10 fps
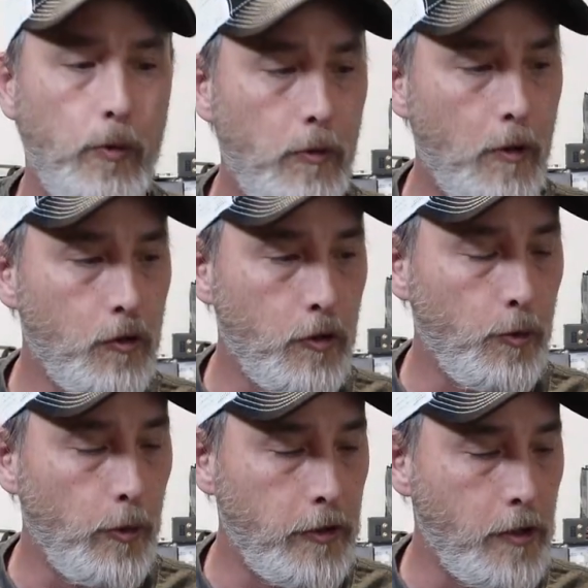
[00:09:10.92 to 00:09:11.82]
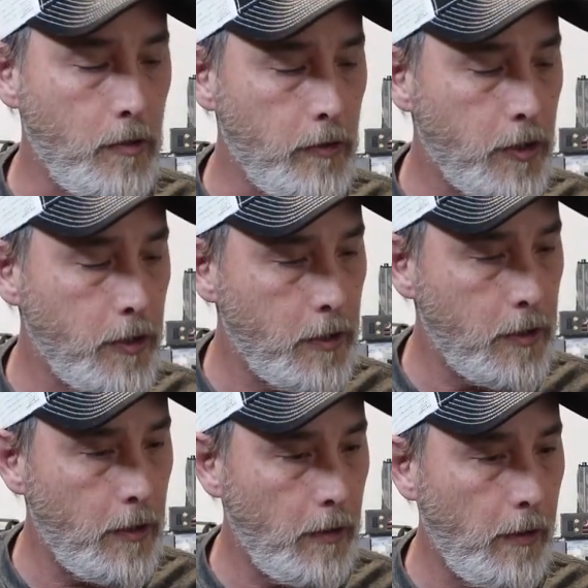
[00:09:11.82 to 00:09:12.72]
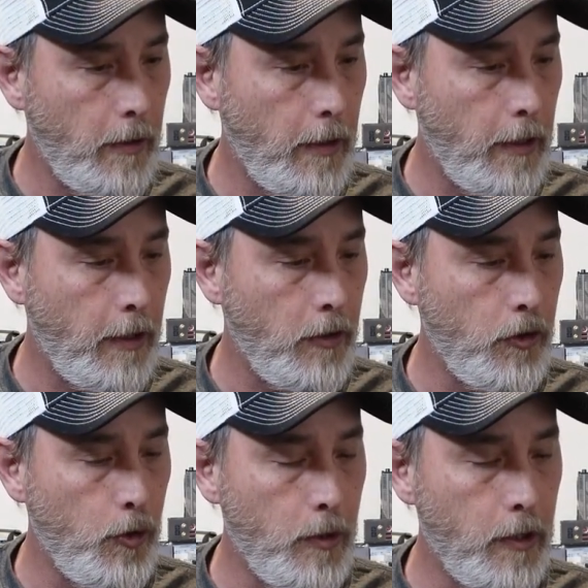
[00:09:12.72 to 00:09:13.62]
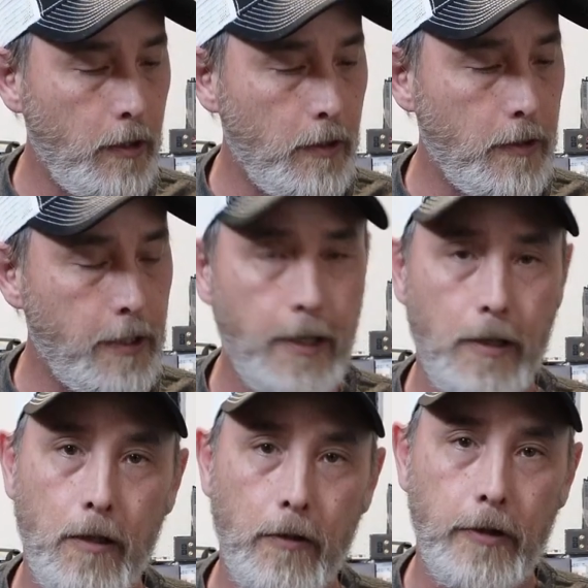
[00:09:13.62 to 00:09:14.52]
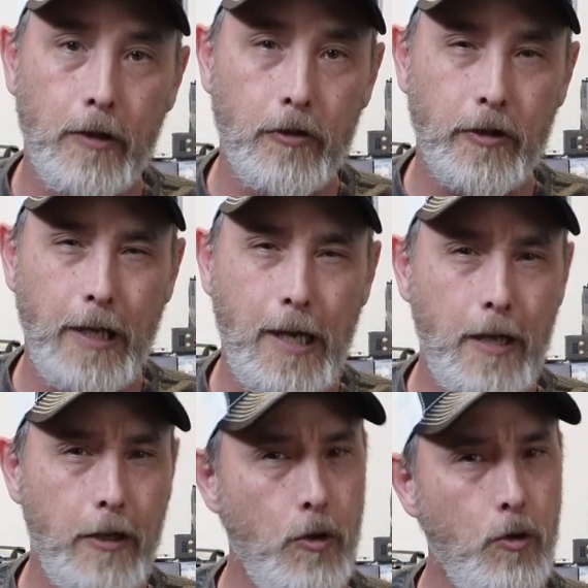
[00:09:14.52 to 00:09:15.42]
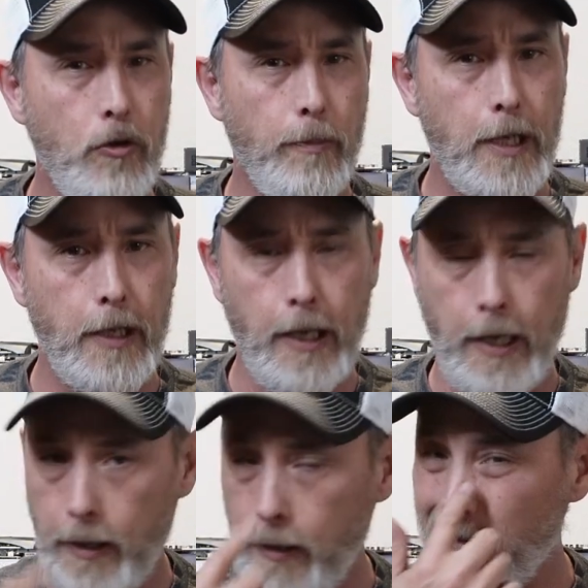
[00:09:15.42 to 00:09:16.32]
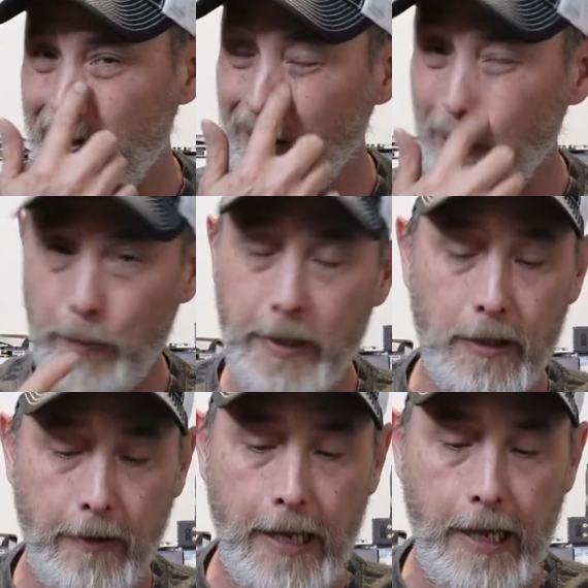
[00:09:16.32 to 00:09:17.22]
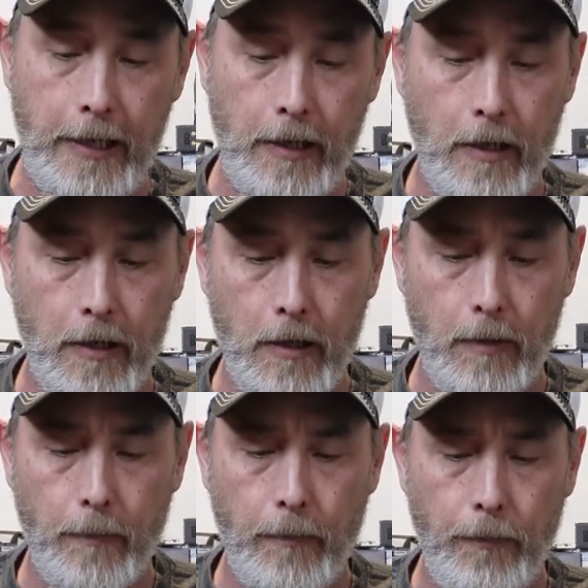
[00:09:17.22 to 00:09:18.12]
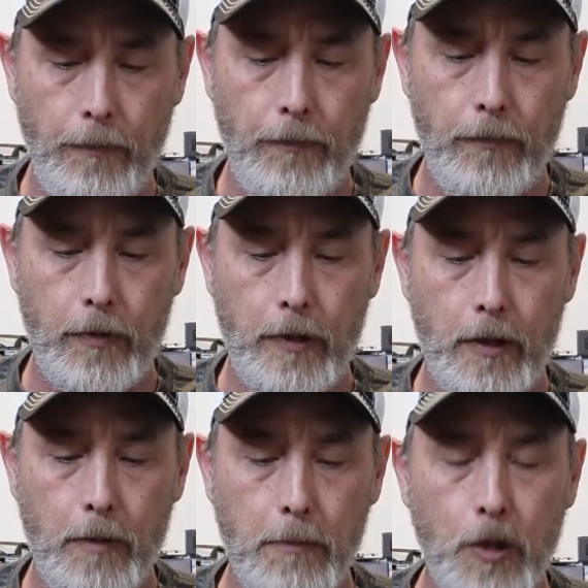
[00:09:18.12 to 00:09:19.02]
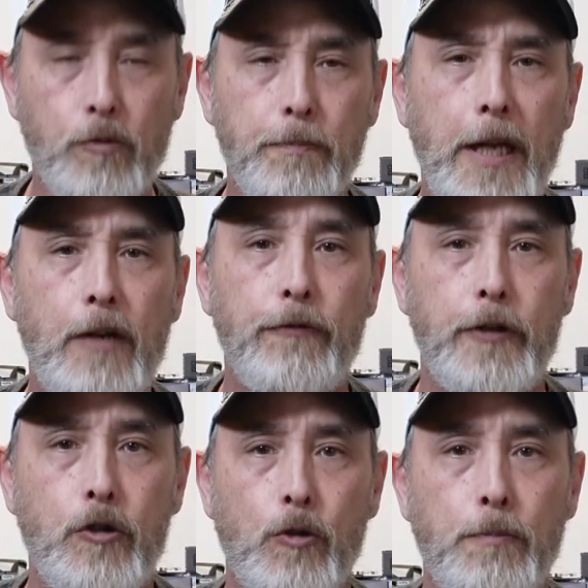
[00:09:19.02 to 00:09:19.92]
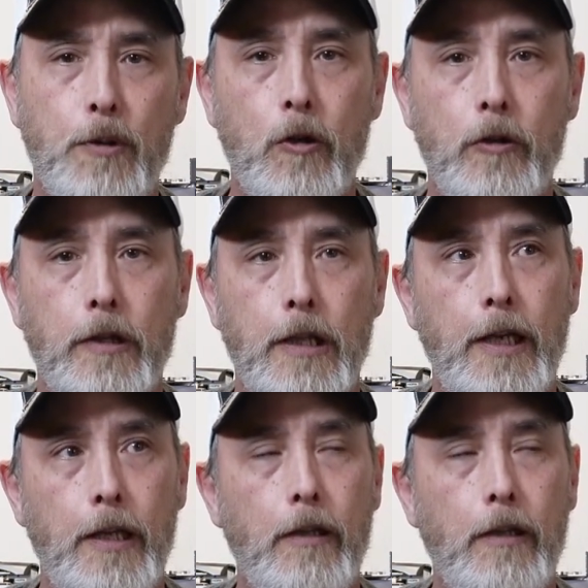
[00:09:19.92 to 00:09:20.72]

those are the results. As you can tell, there's not a huge amount of gain. It's a little bit of gain. Uh, the most beneficial part that